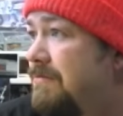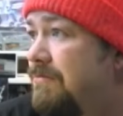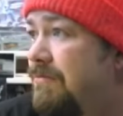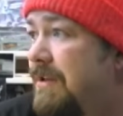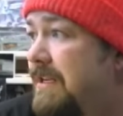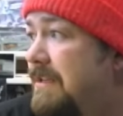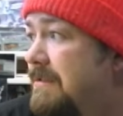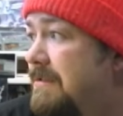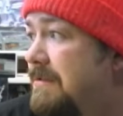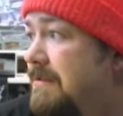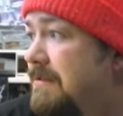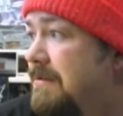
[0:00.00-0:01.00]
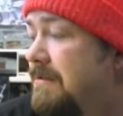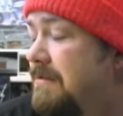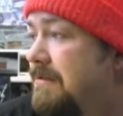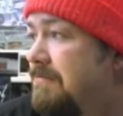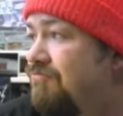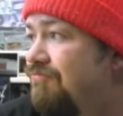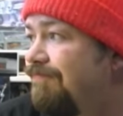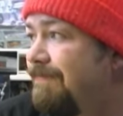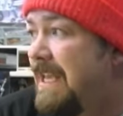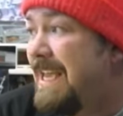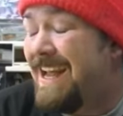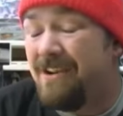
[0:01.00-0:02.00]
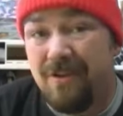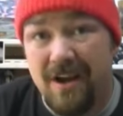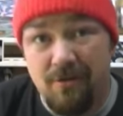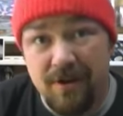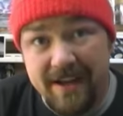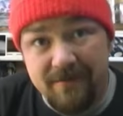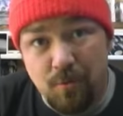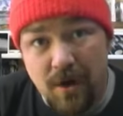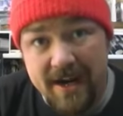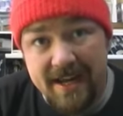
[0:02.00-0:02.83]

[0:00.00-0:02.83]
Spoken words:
what else? I only have white